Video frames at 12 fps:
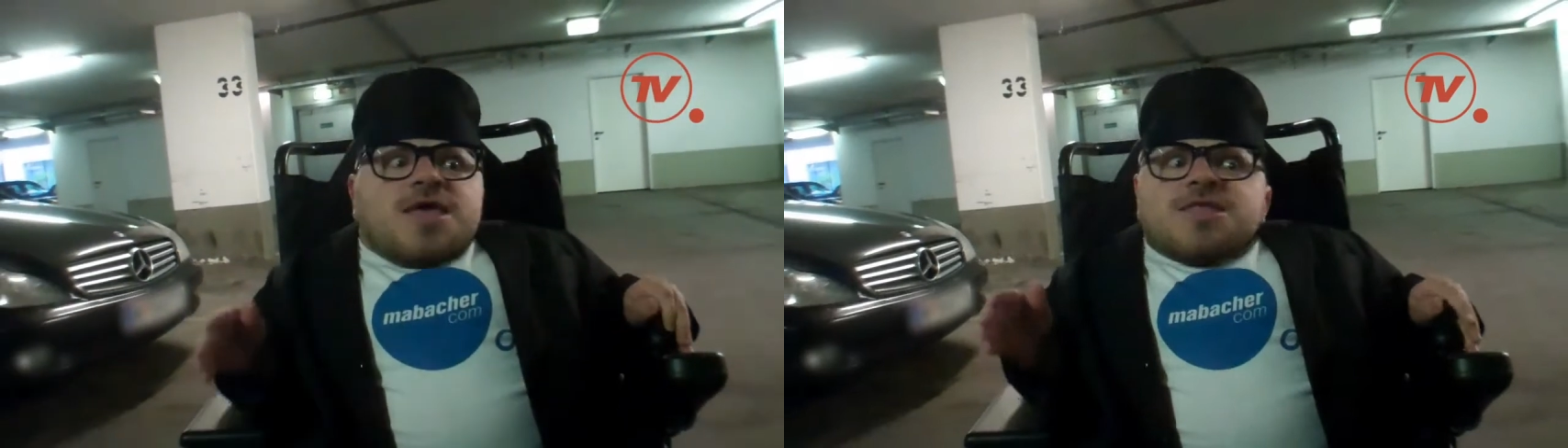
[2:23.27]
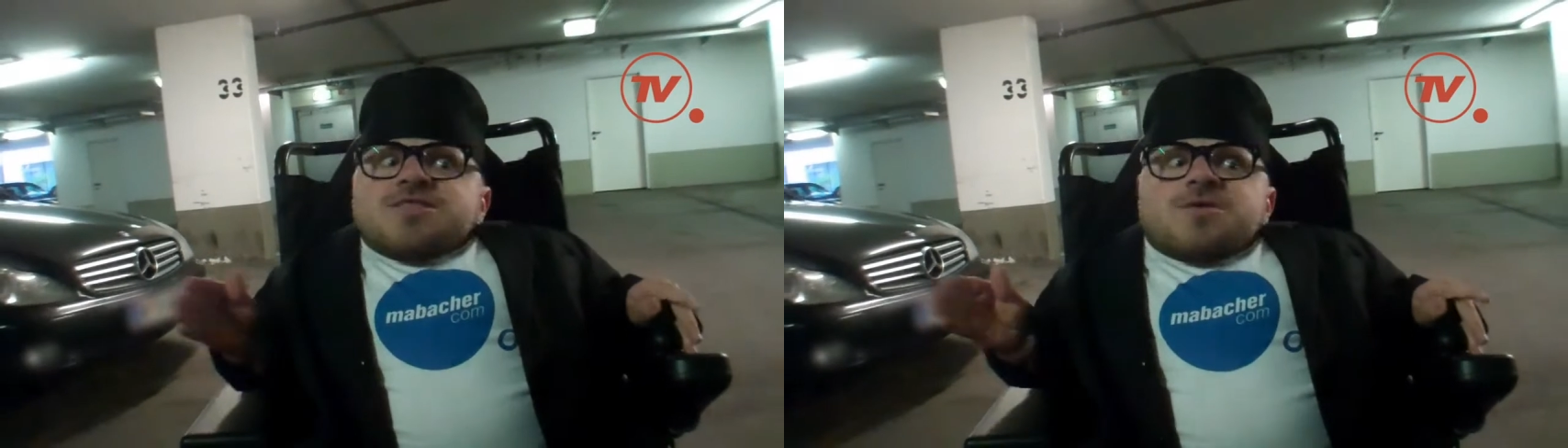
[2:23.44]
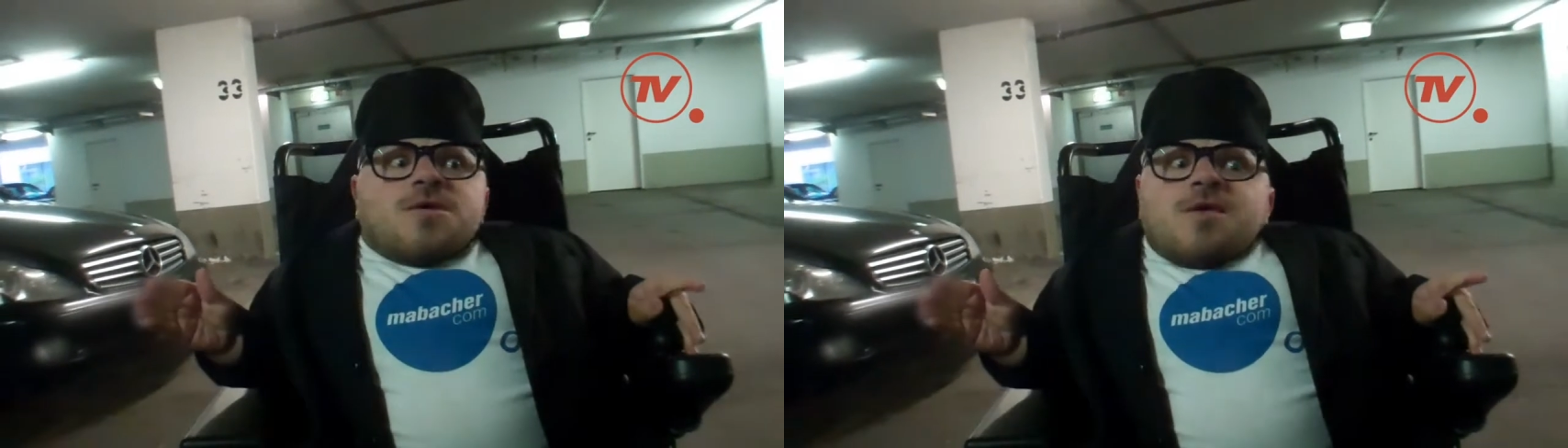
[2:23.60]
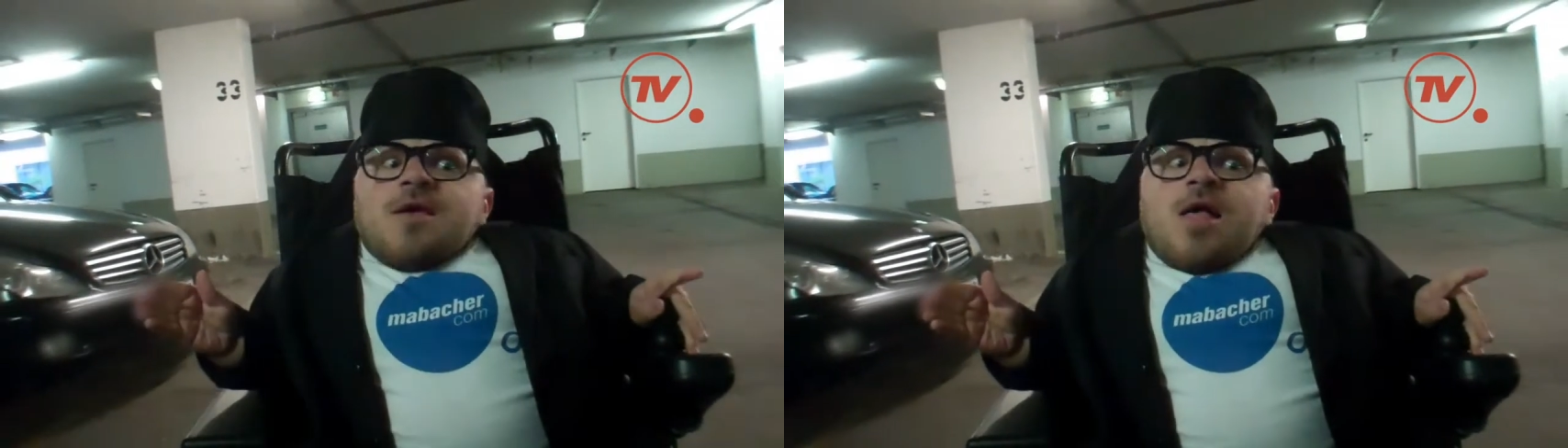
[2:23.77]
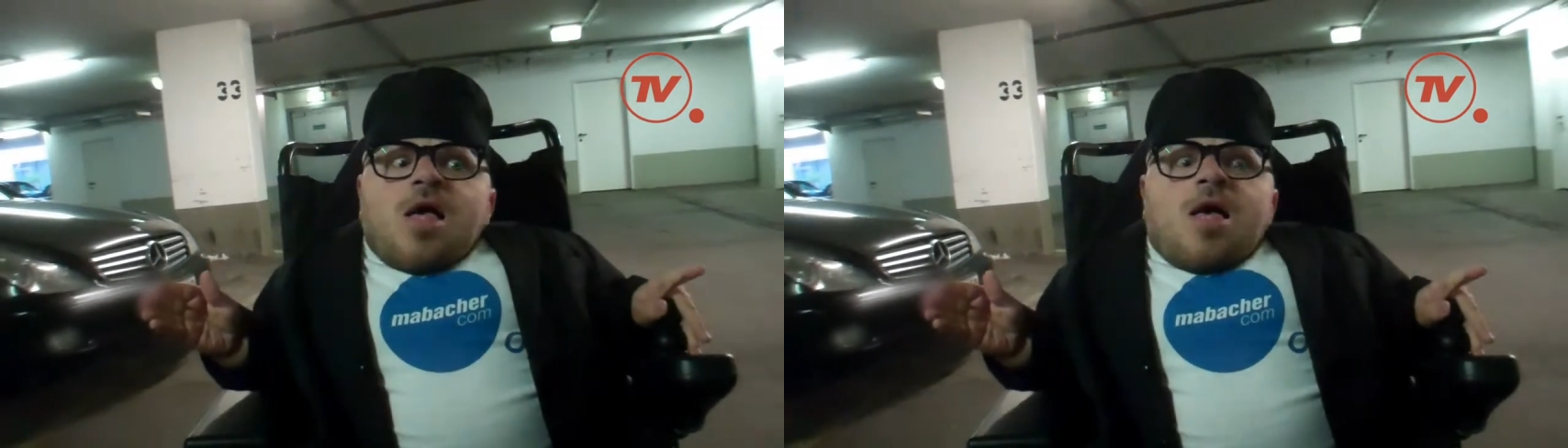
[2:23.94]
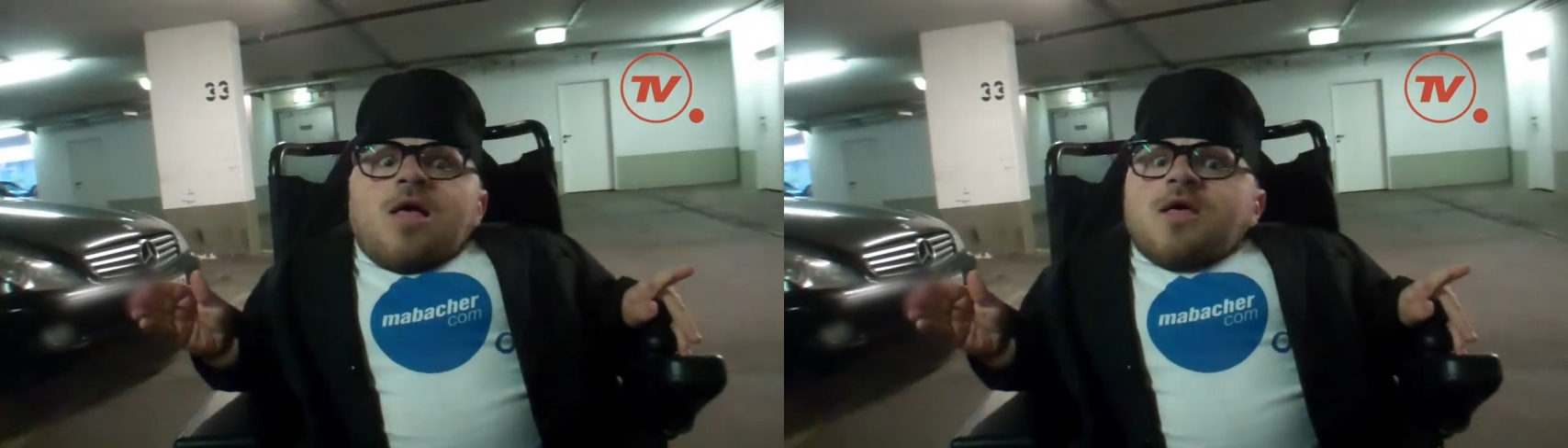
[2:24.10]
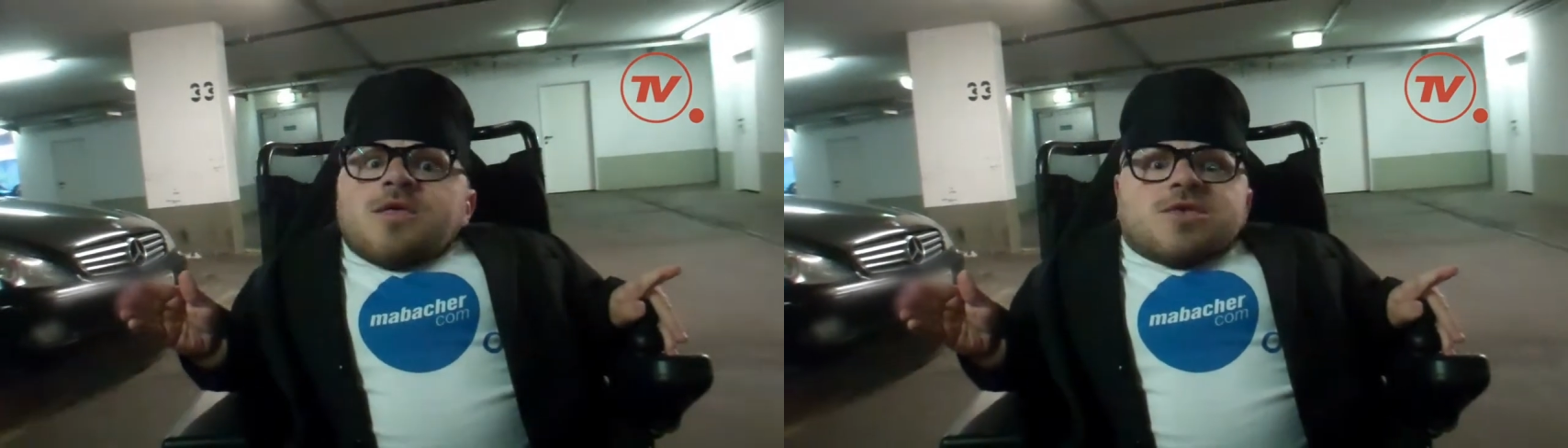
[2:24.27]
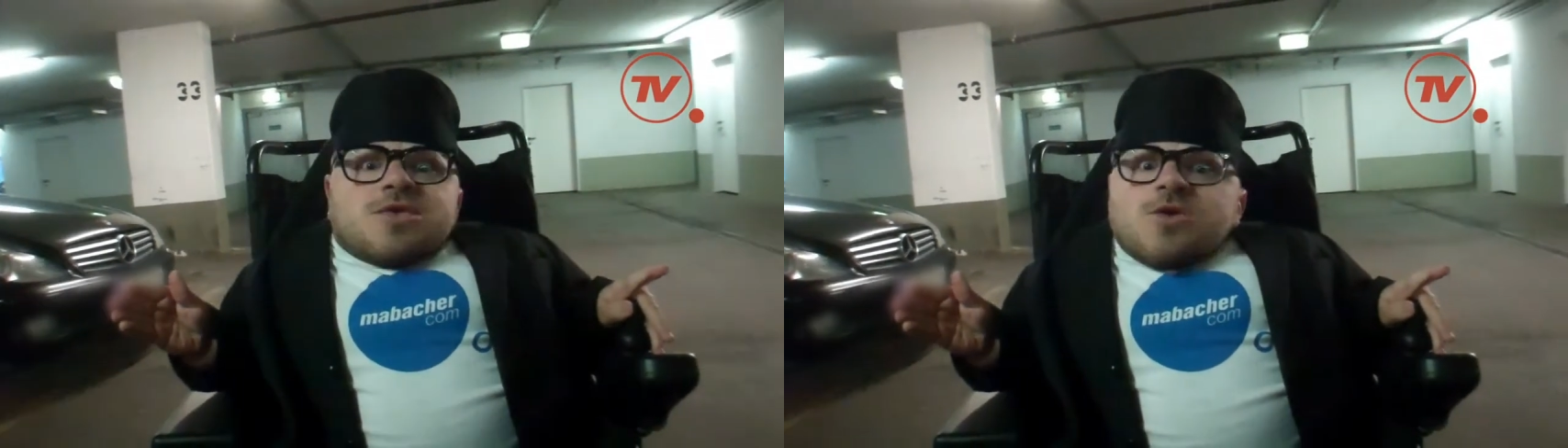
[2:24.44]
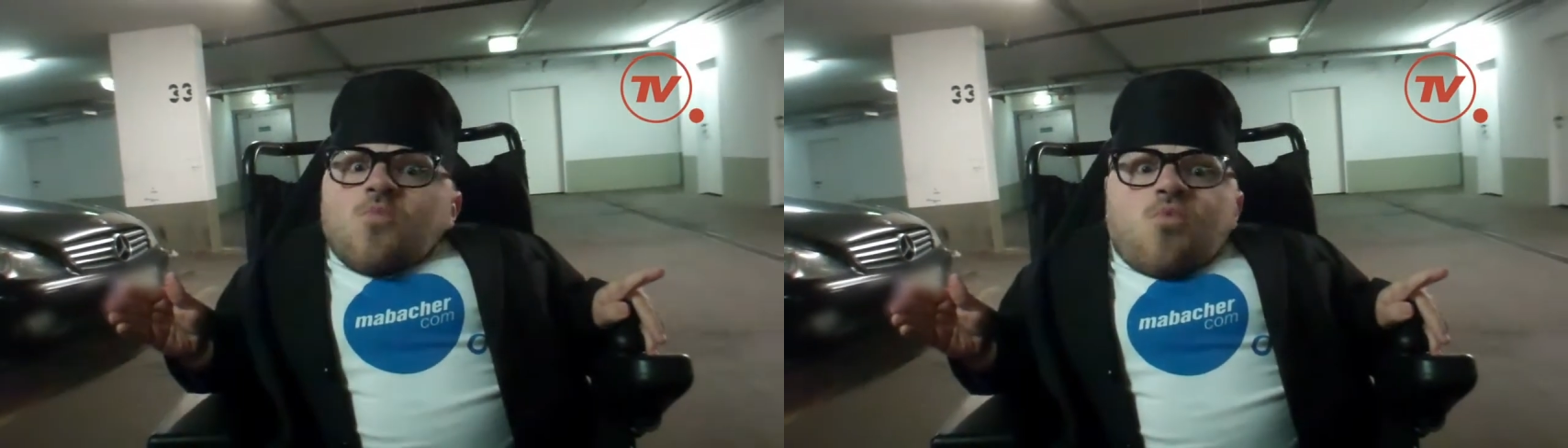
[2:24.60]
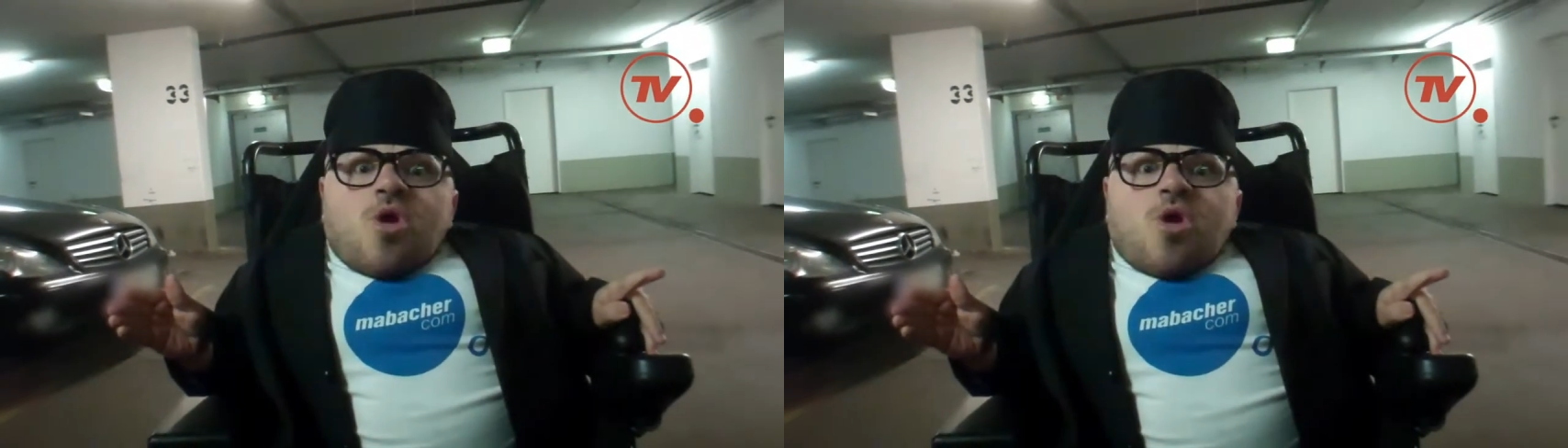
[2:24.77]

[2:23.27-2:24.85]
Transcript: and